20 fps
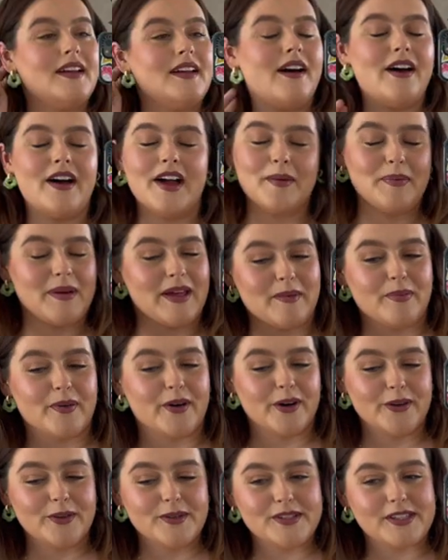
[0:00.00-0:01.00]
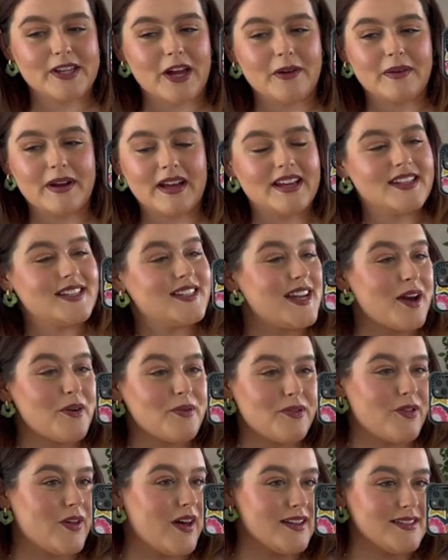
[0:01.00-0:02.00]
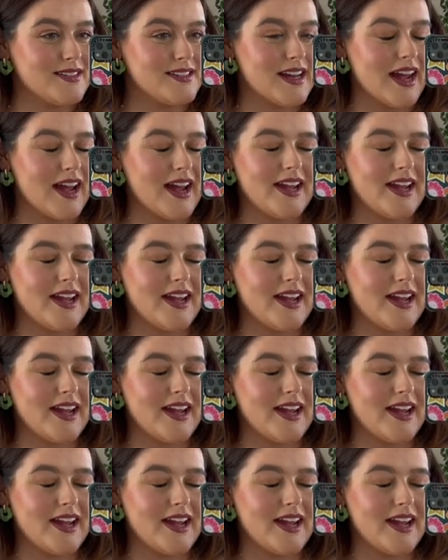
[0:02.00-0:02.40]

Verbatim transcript: Hi people, so it is now Thursday.